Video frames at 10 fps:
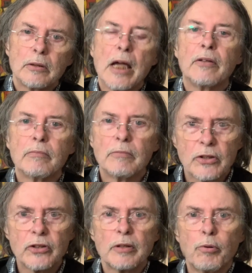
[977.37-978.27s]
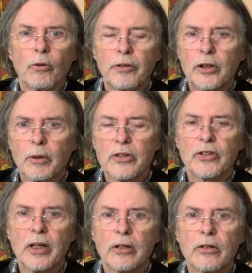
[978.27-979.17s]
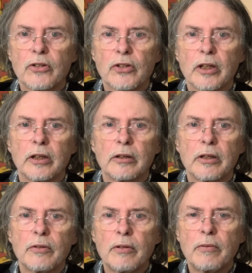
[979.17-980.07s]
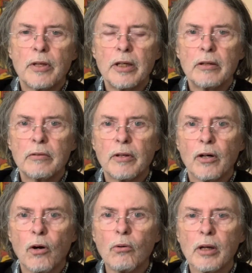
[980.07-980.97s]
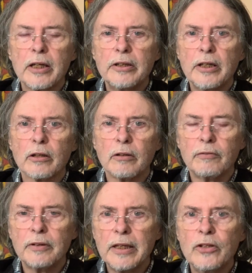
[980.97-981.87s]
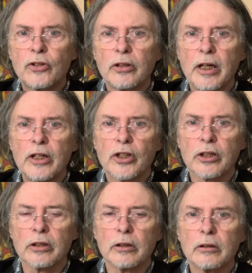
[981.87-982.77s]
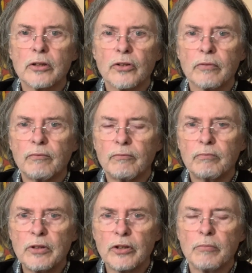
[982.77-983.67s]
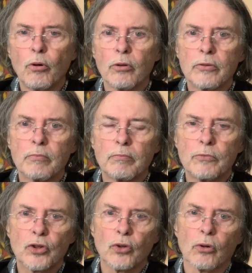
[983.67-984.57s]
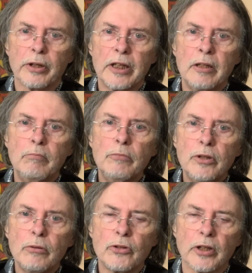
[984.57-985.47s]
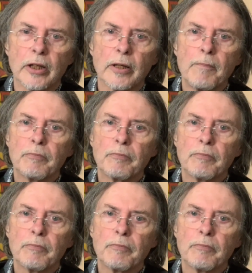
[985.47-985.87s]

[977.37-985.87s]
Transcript: and this is an important thing to understand and to say, that the whole idea of intonation is an important story in music,